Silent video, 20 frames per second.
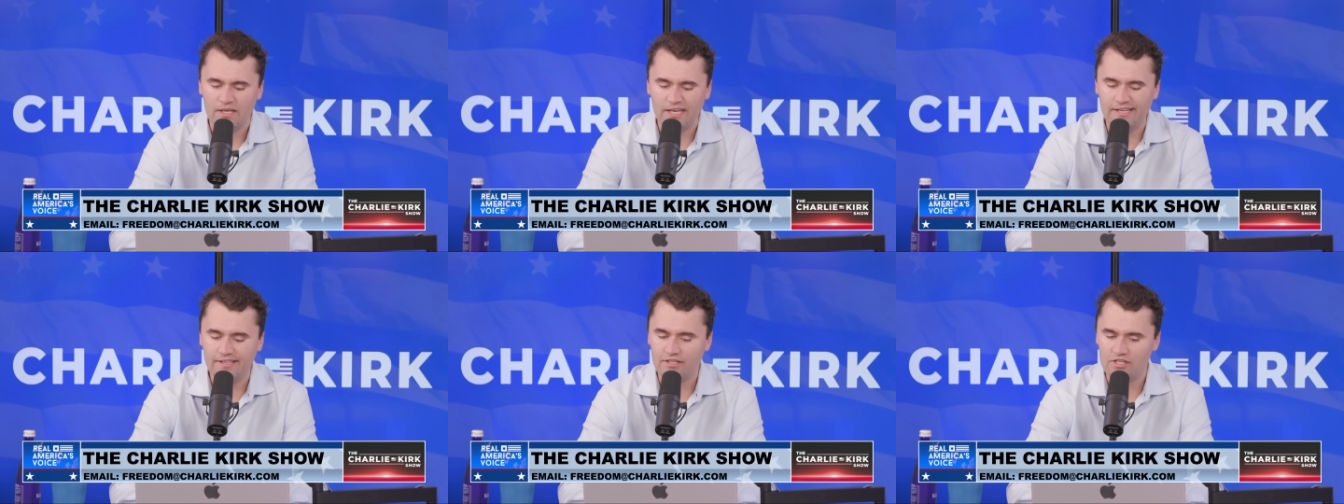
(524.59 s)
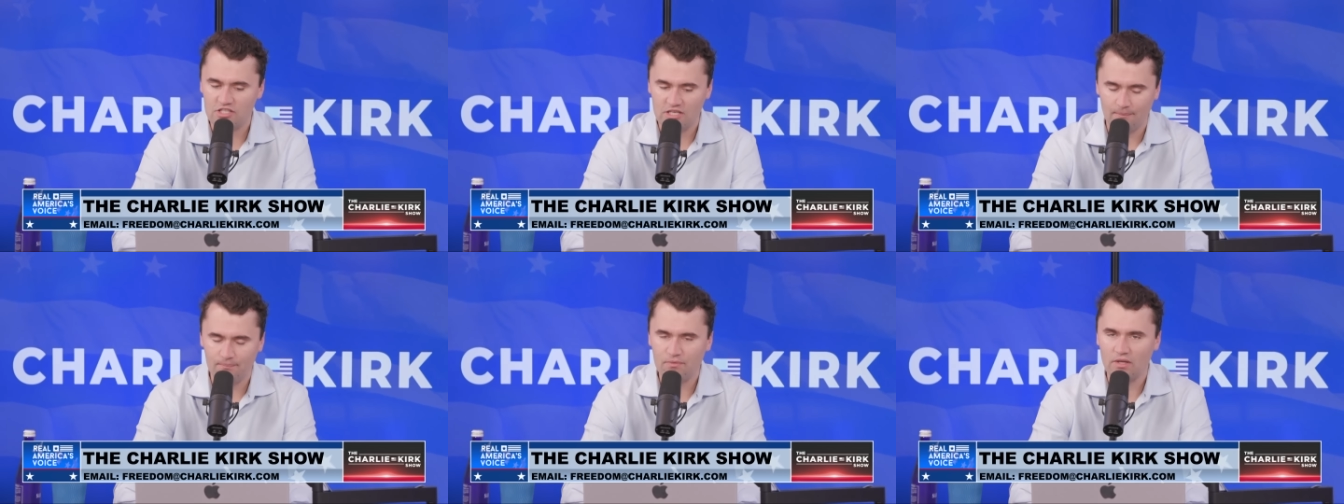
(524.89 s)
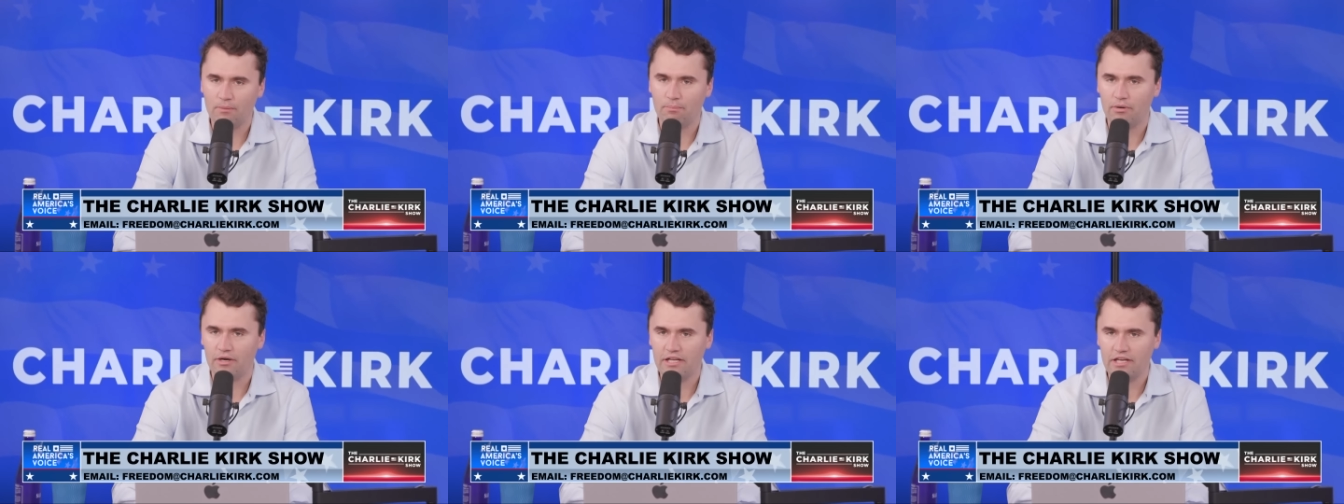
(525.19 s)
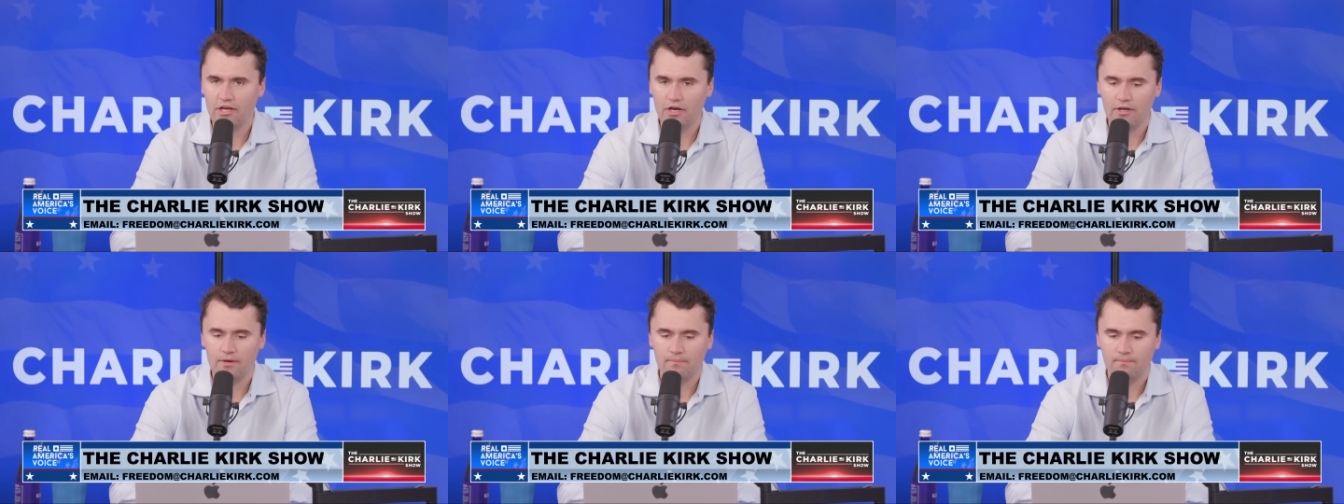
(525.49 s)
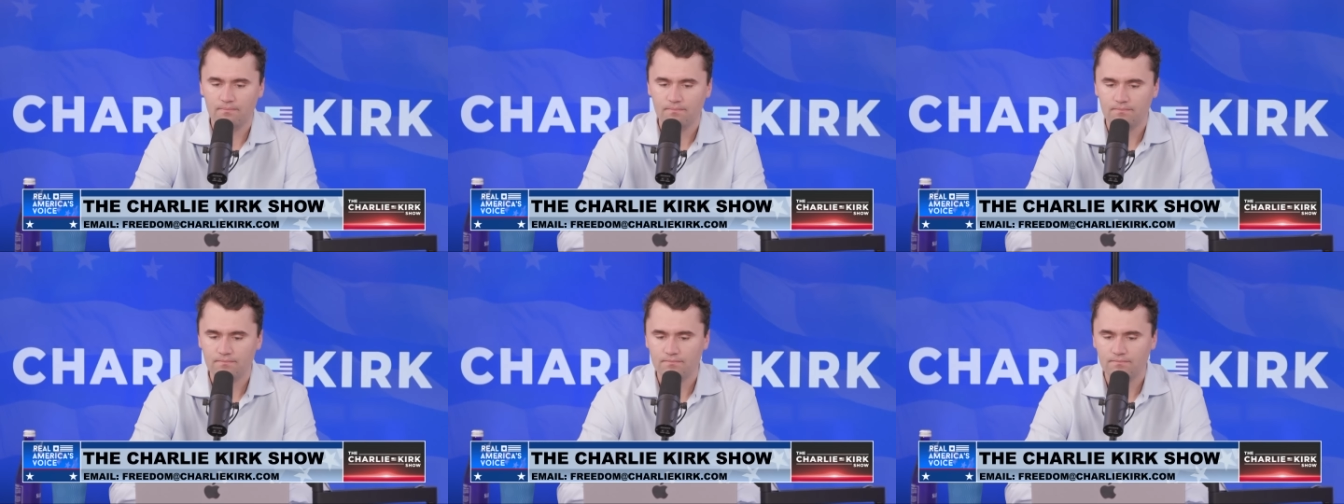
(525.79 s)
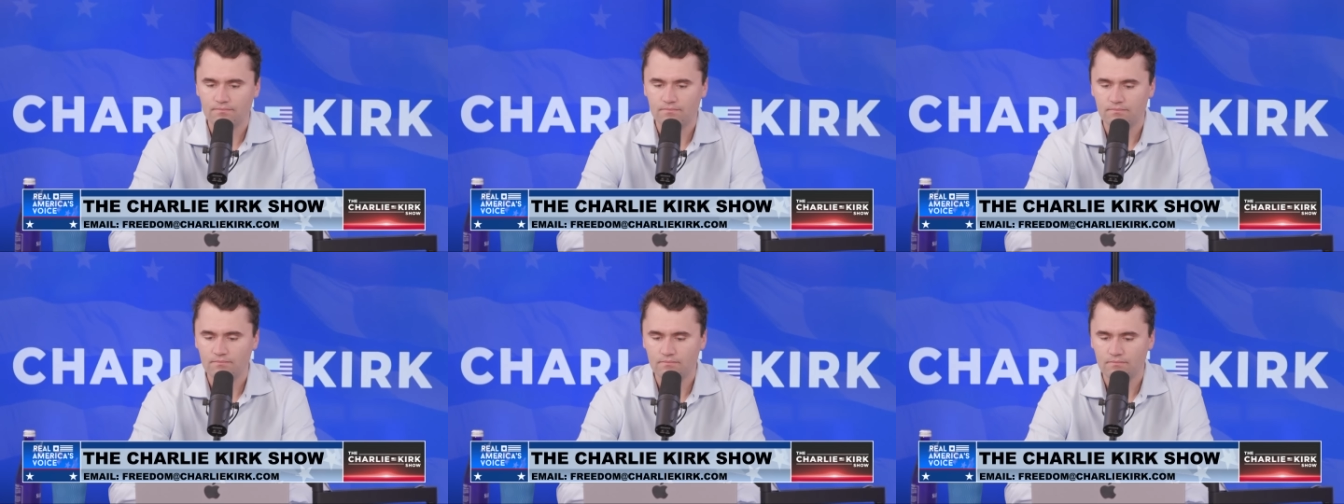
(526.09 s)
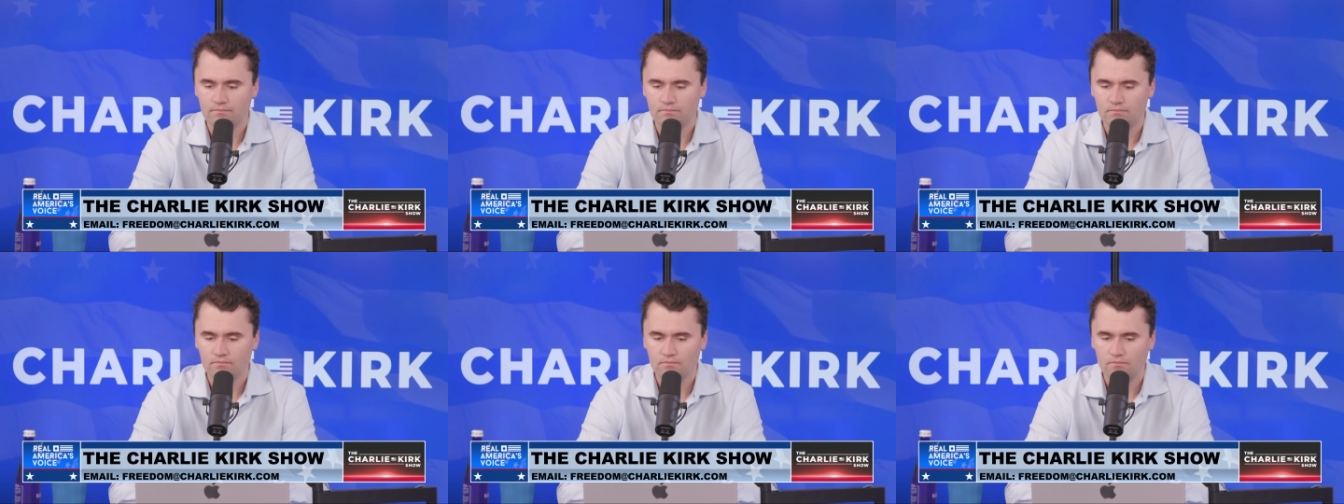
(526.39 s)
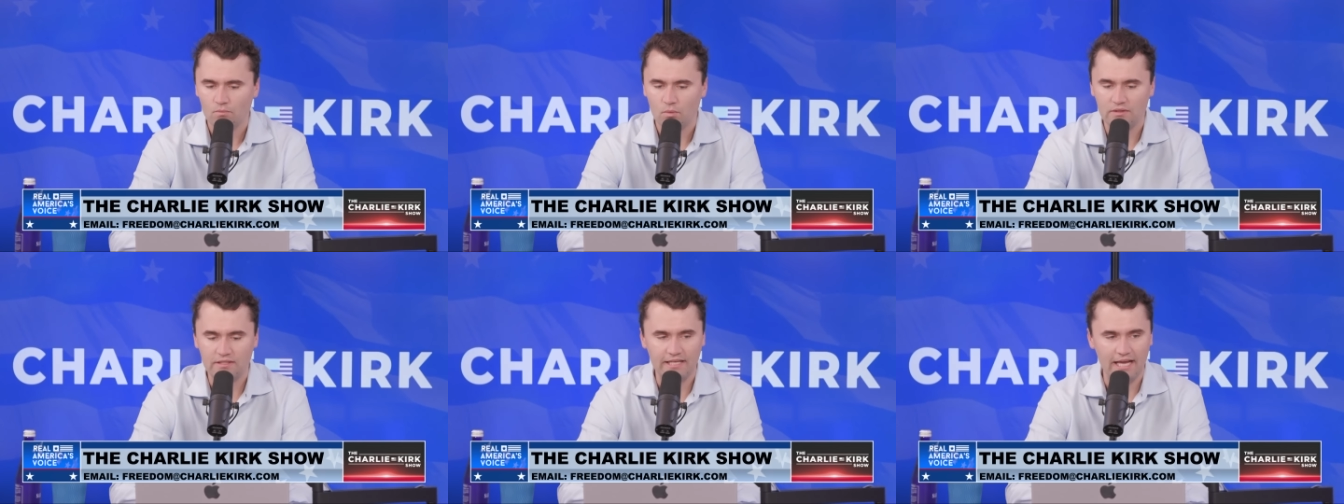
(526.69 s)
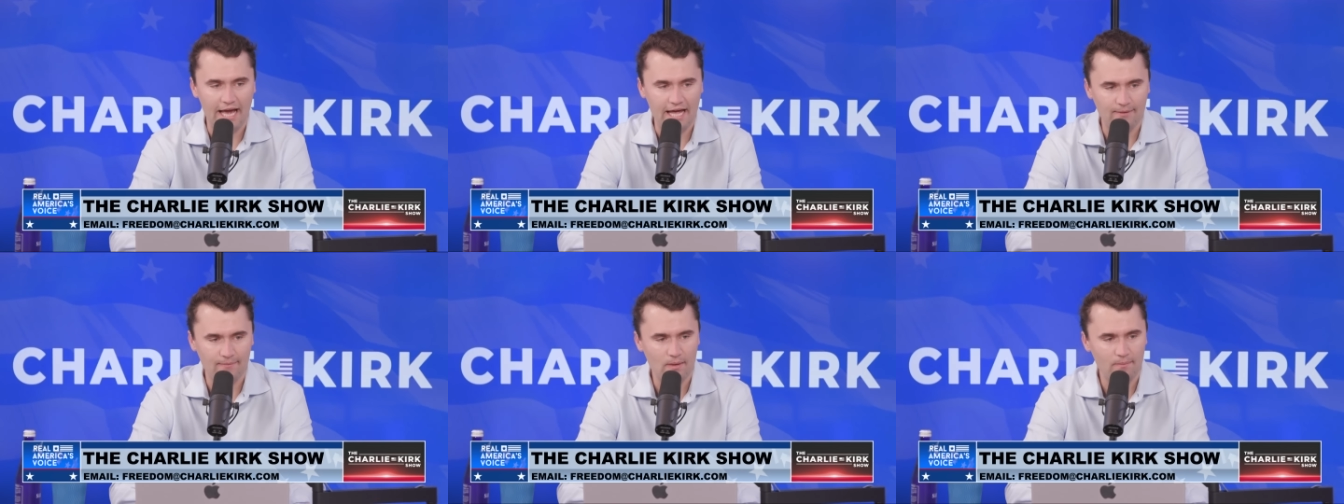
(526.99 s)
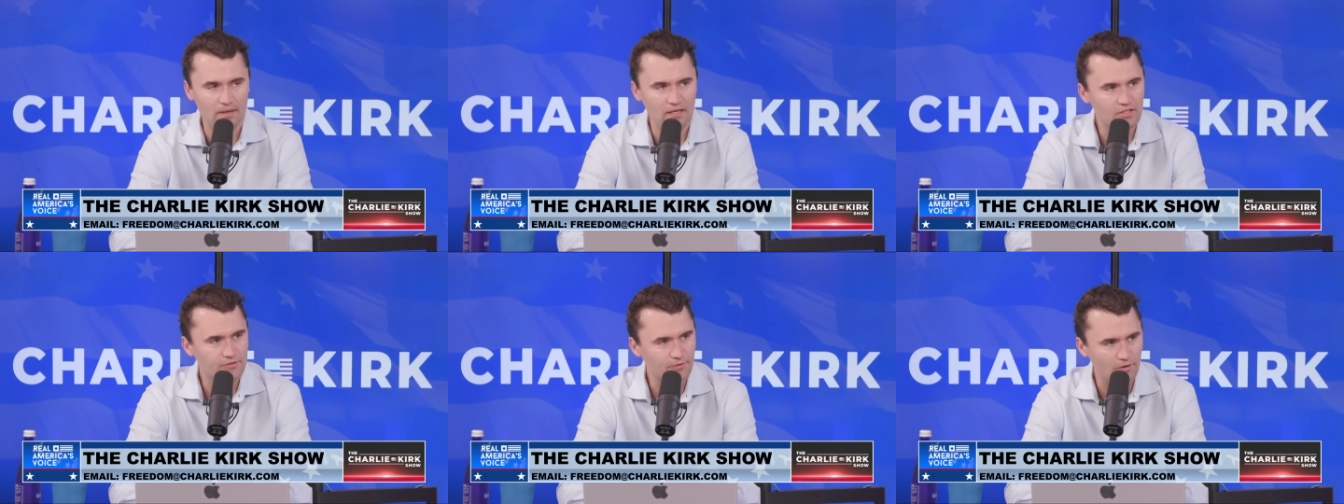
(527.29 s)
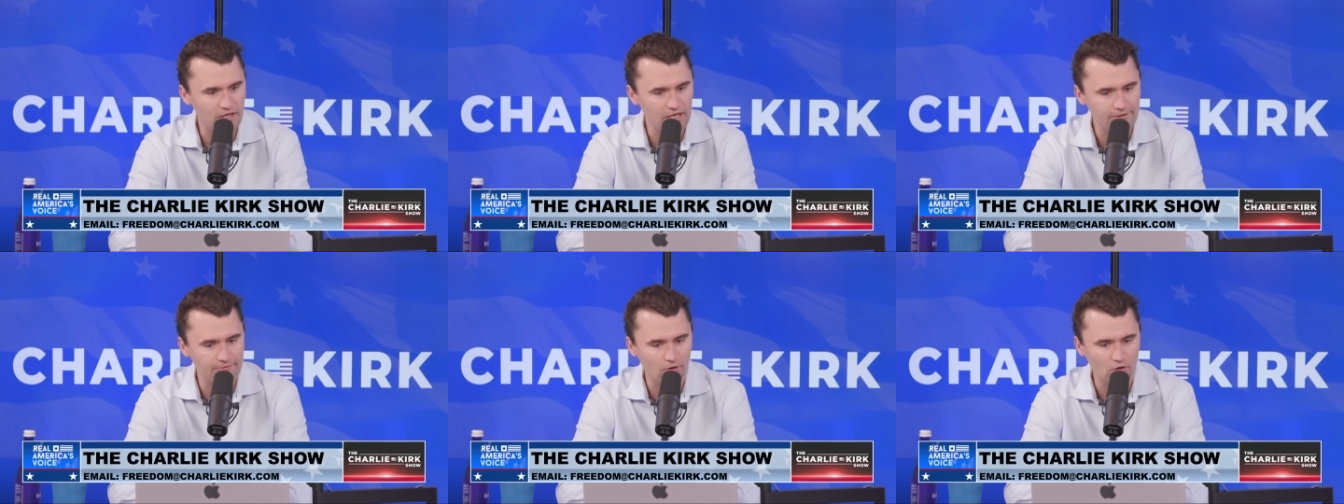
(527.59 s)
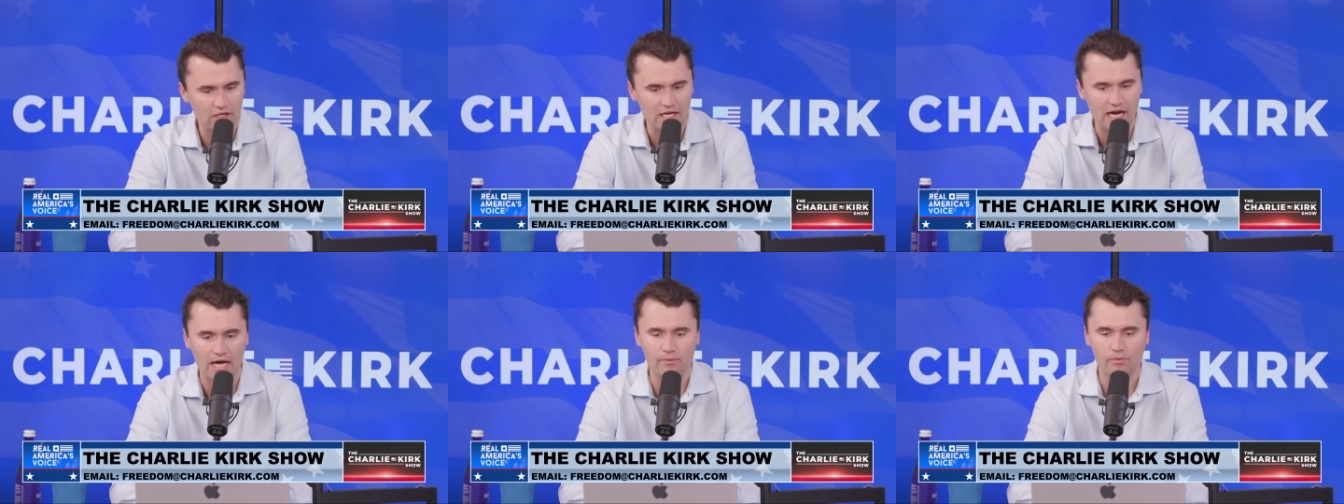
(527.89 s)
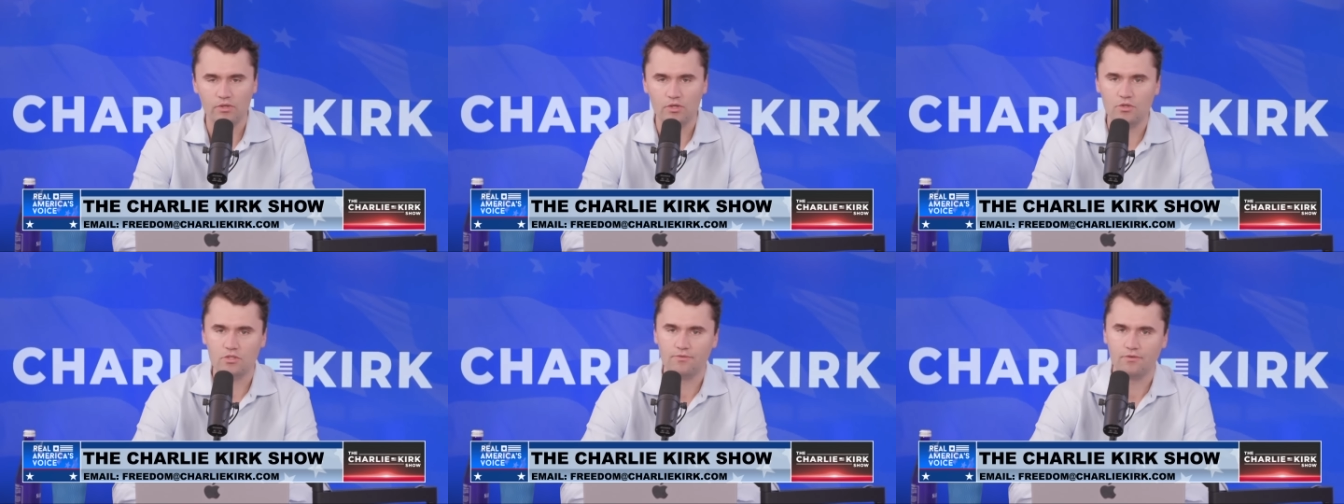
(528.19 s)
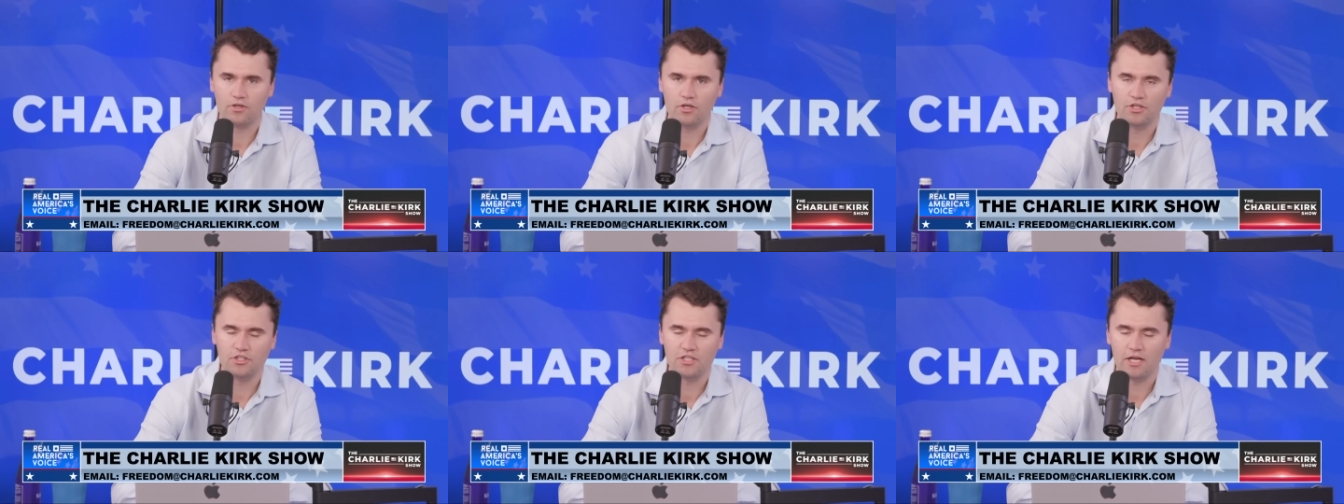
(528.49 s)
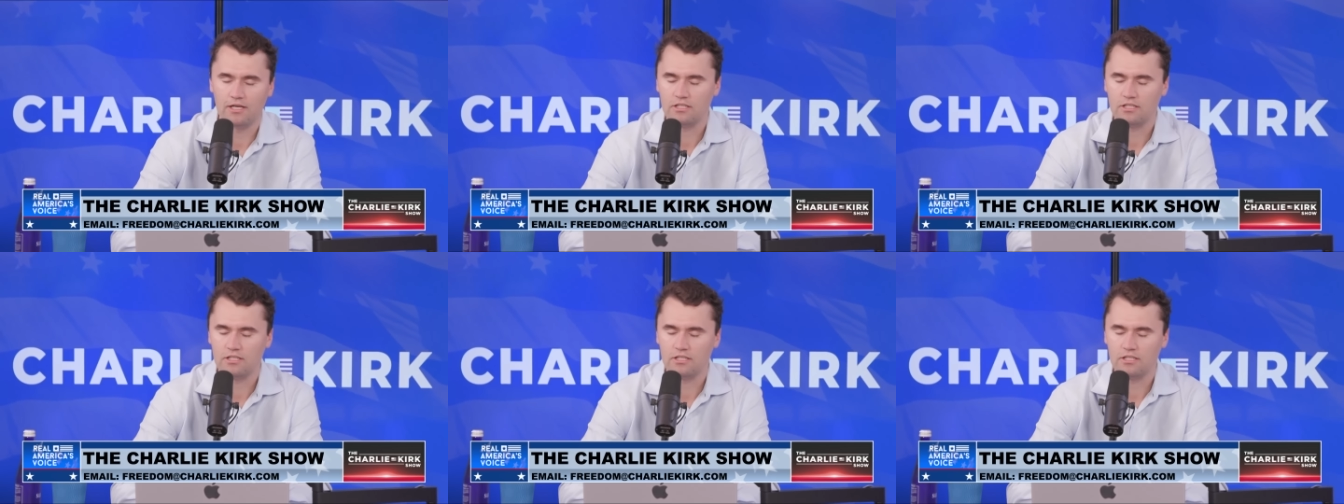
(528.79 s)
into something pretty good. What the enemy means for evil, God will use for good.